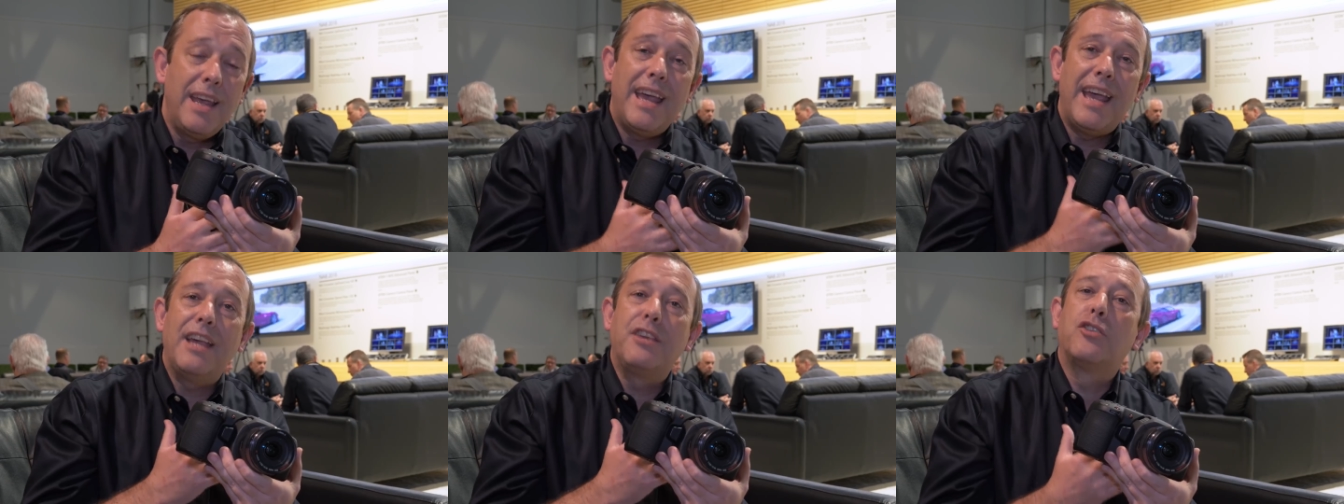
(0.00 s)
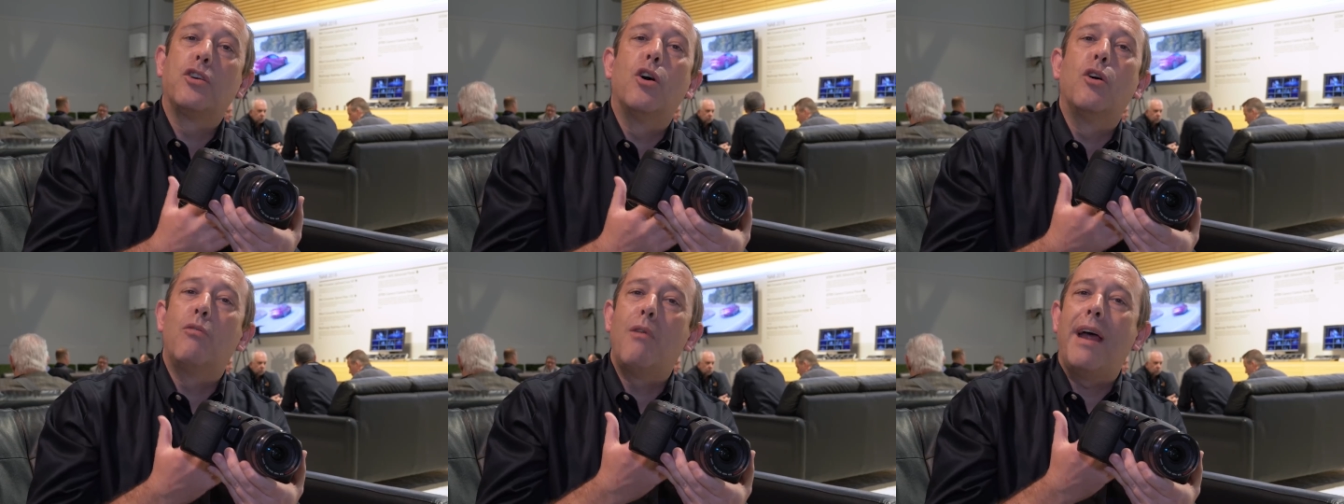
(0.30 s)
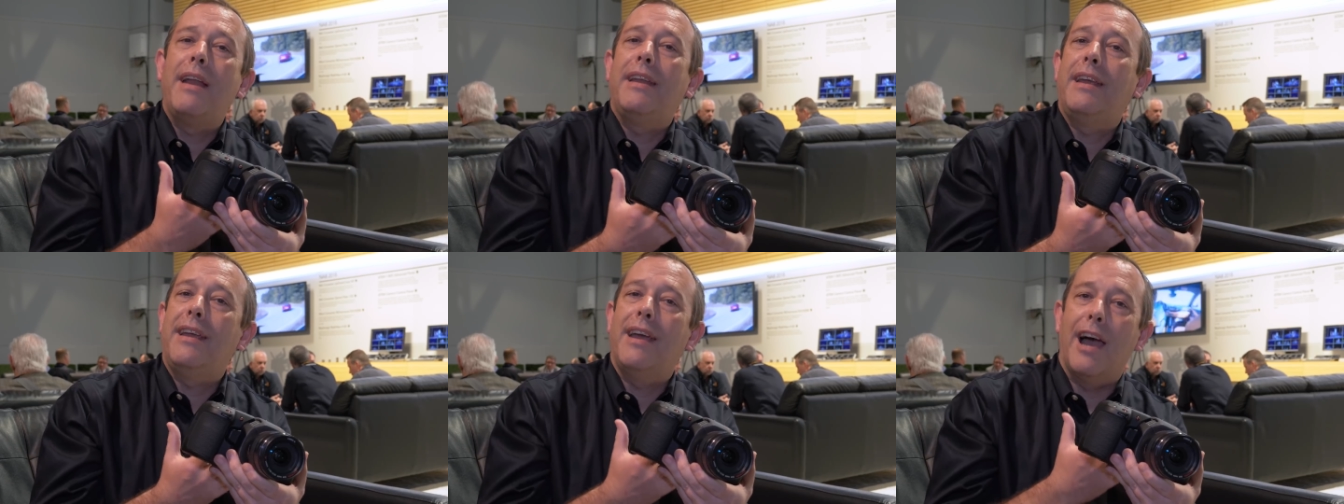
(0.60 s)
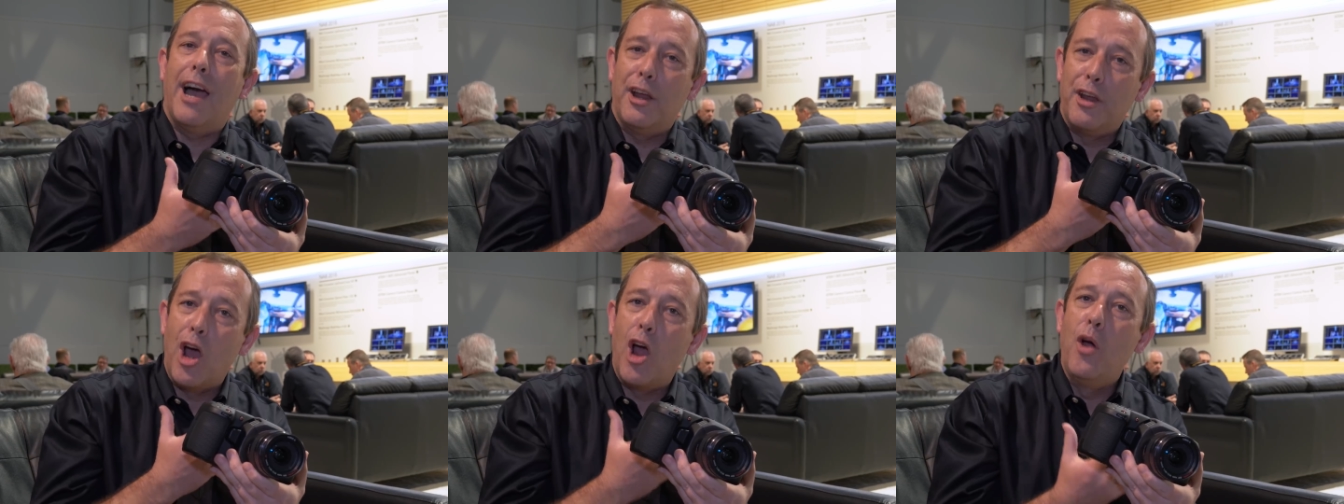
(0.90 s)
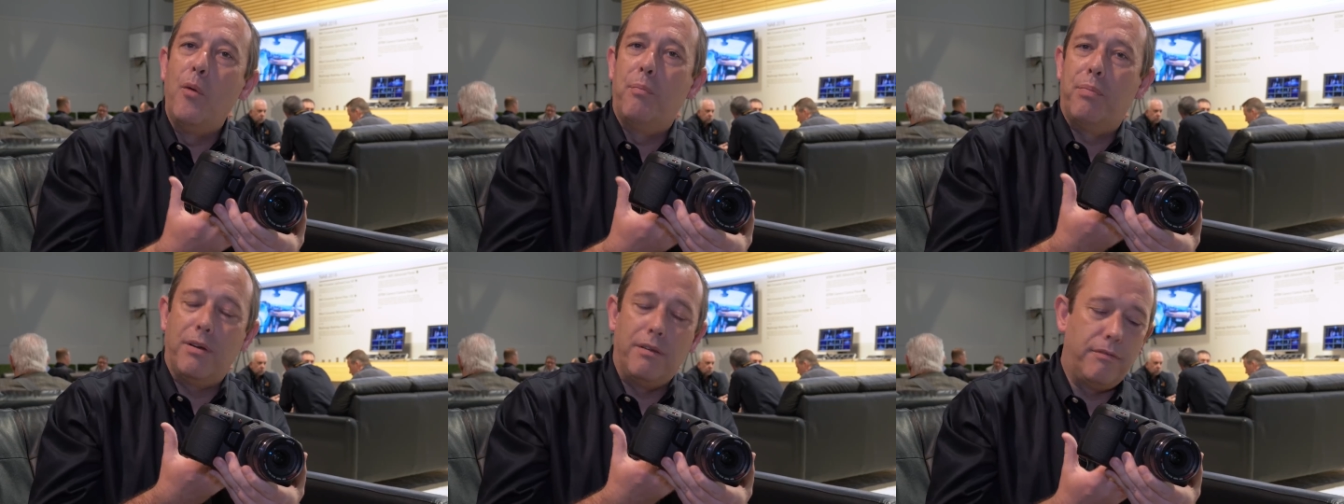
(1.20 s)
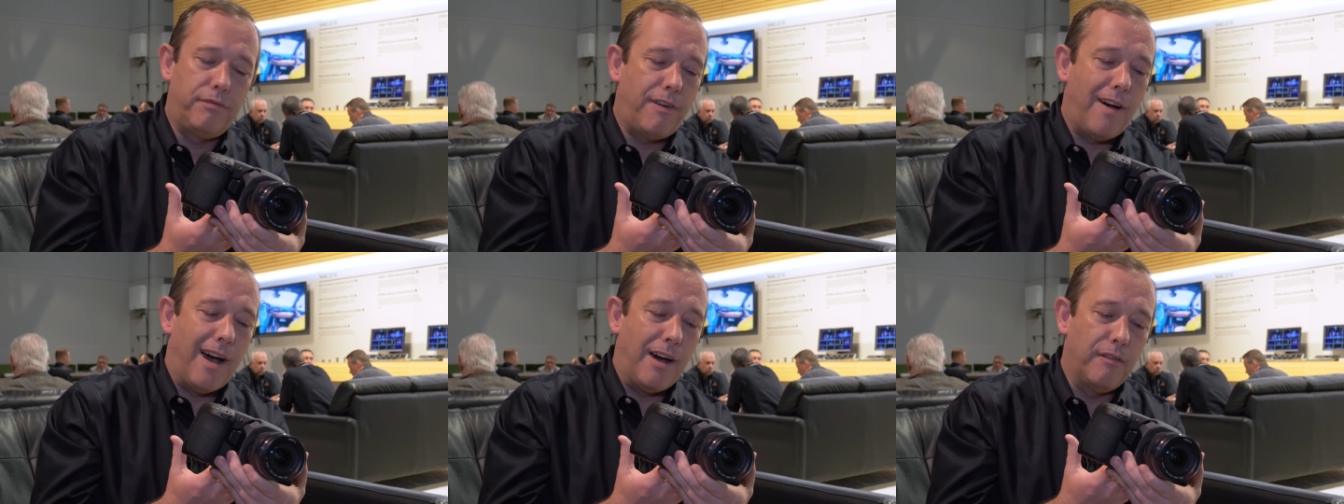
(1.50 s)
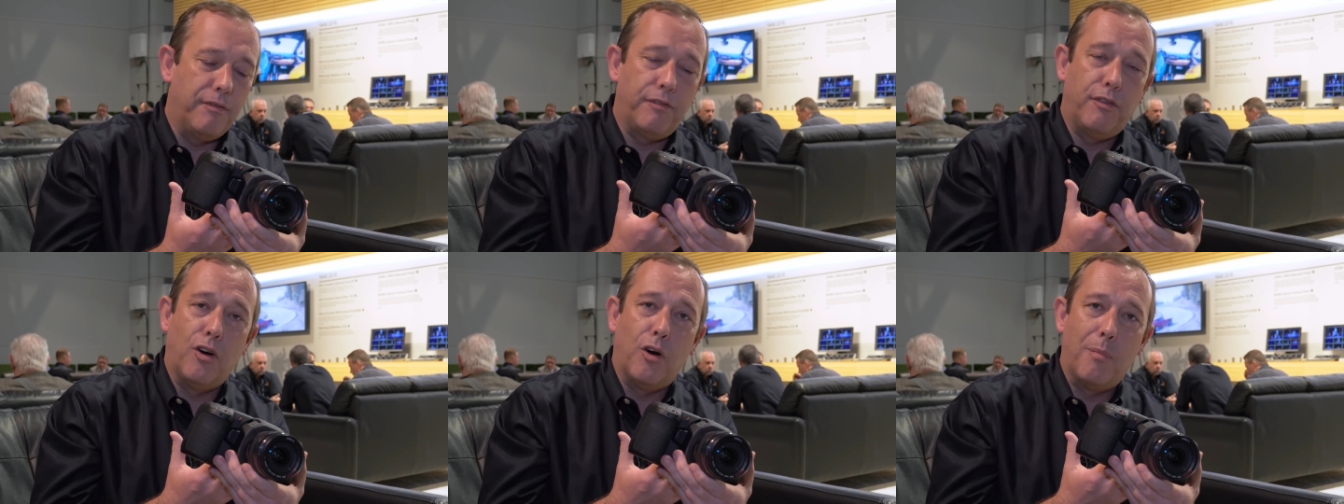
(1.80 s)
is already an open file
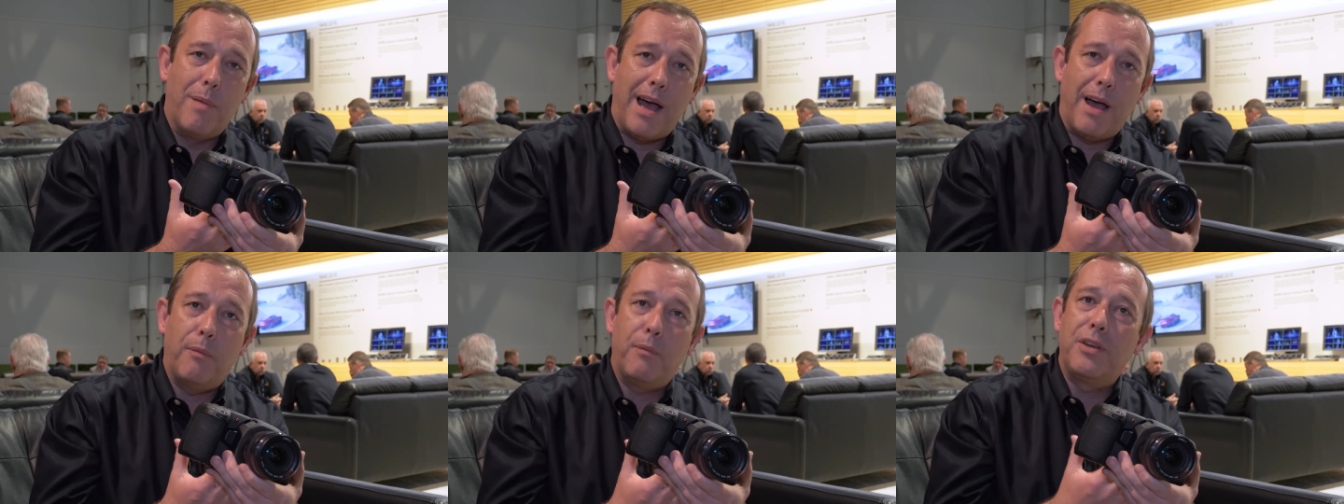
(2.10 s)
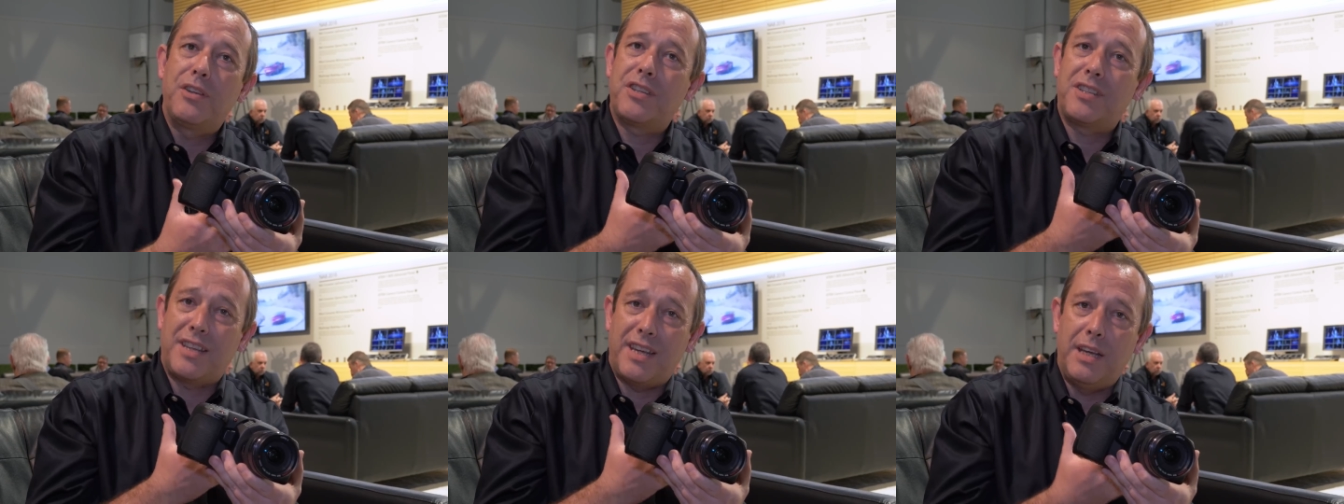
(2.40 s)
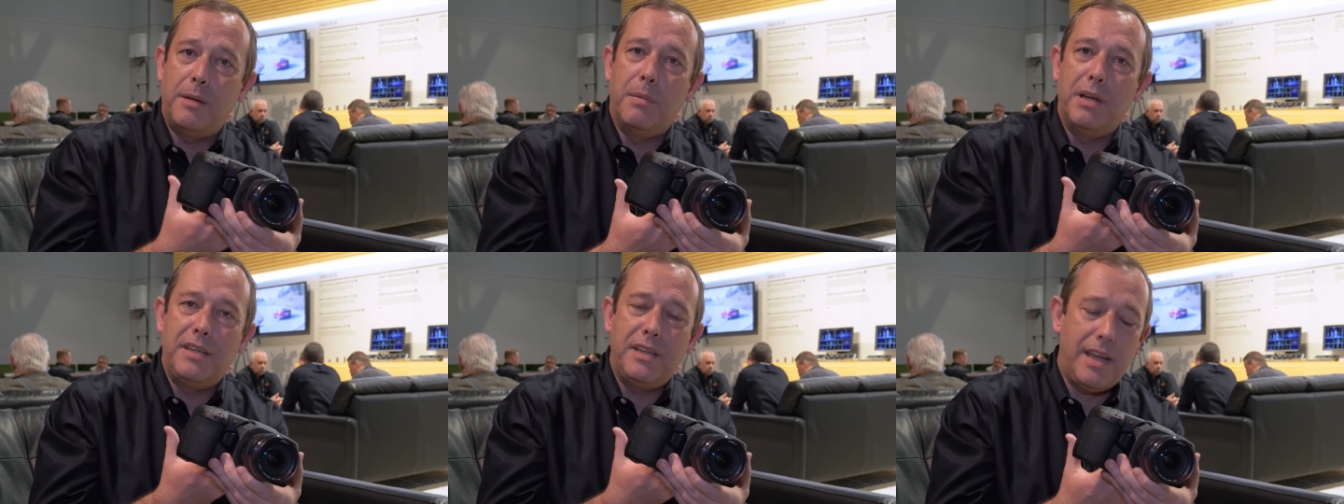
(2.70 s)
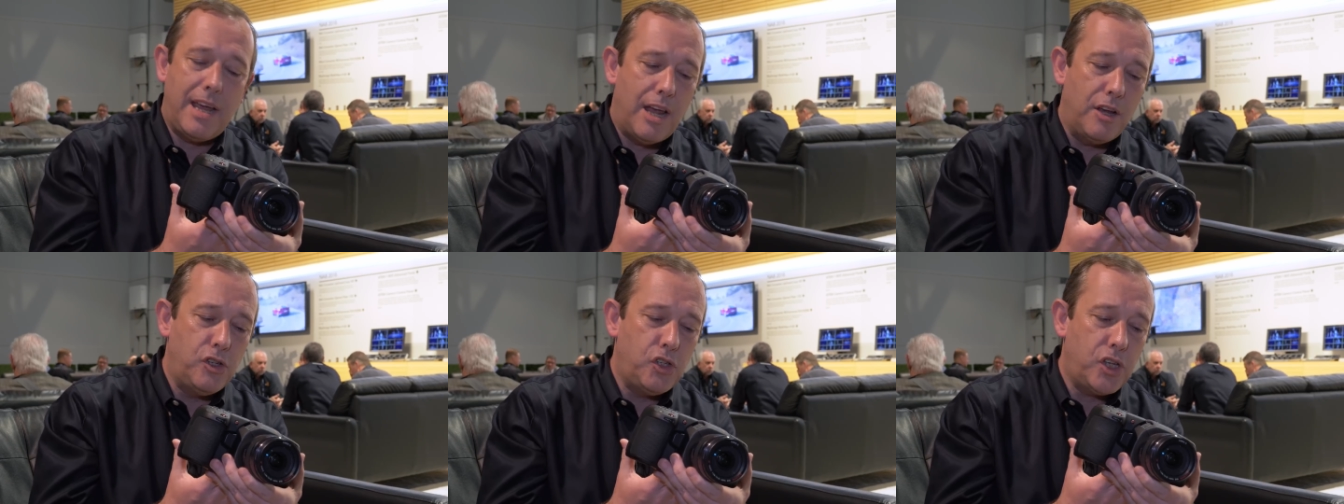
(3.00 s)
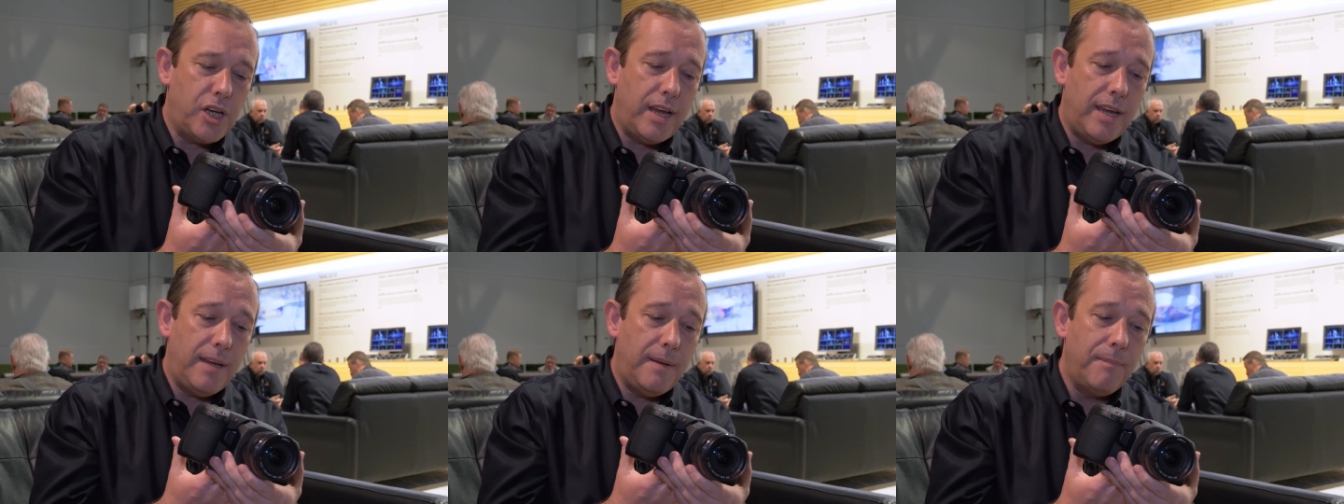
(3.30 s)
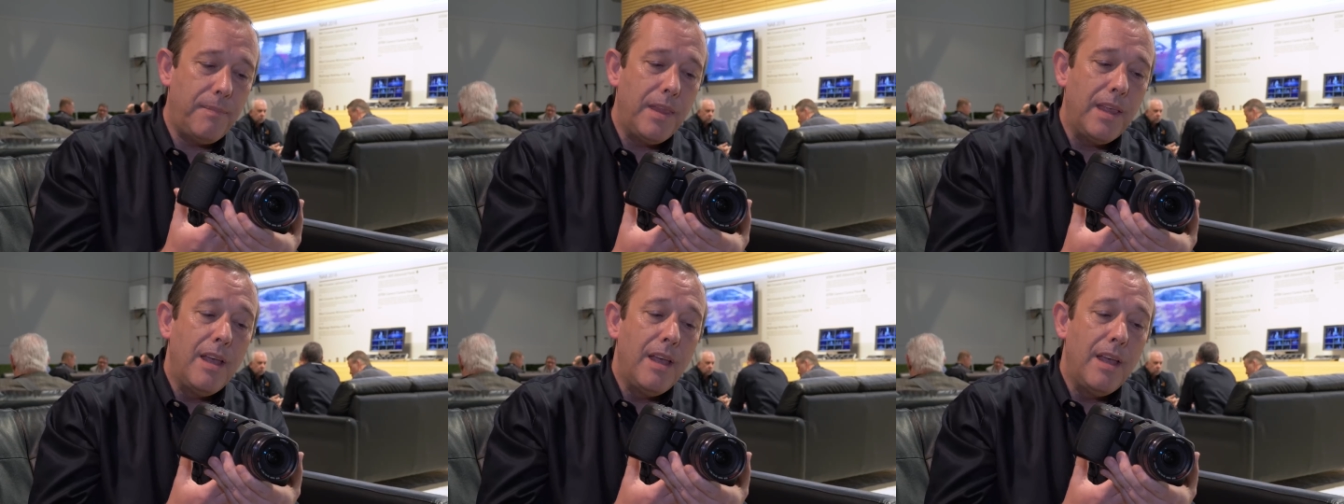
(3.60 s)
format with Cinema DNG.